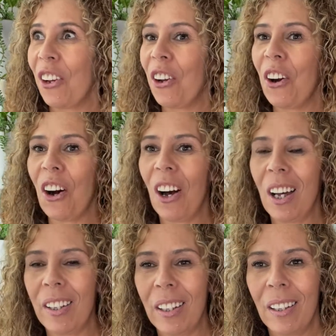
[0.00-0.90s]

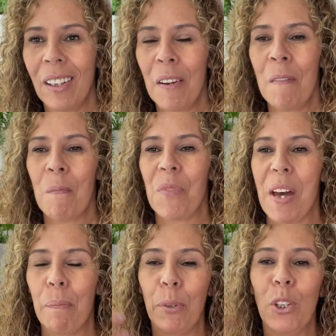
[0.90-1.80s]
God,
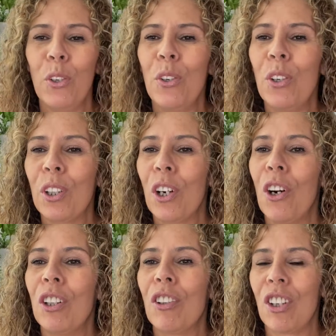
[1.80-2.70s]
that pure
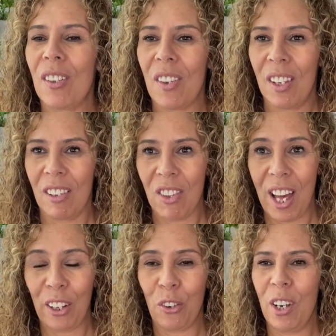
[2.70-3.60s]
consciousness,
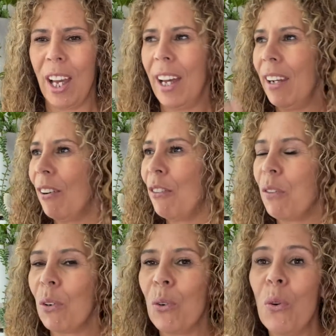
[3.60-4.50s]
that creator of
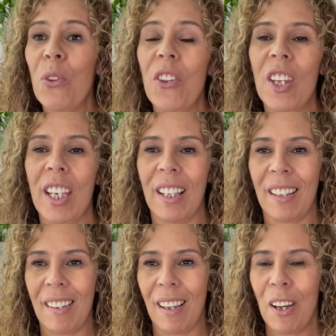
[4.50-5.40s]
all
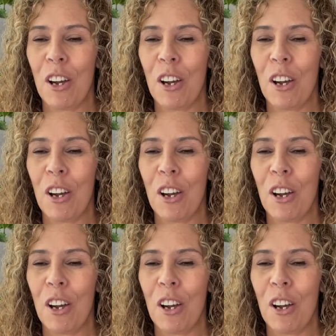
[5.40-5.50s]
things.